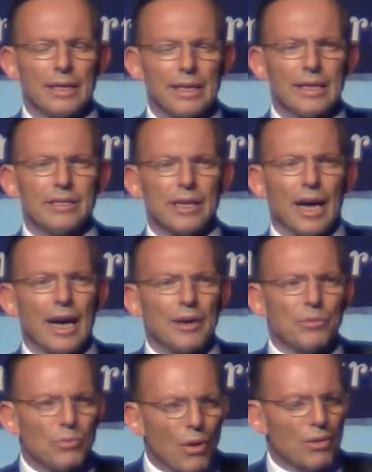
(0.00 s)
is a
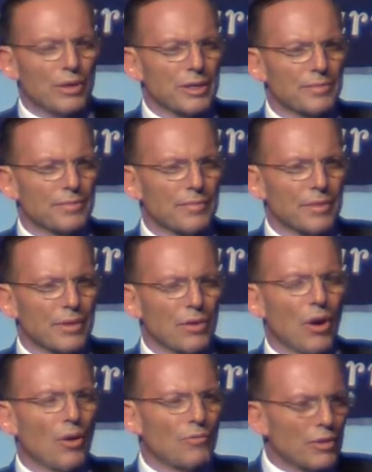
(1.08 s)
rock
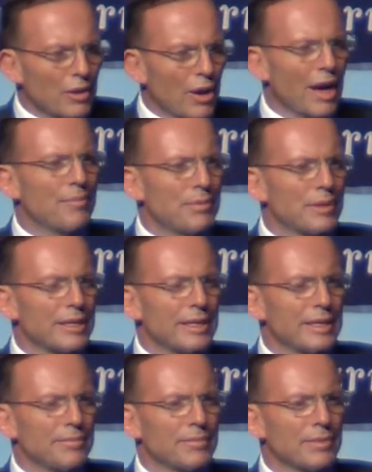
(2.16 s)
of reliability,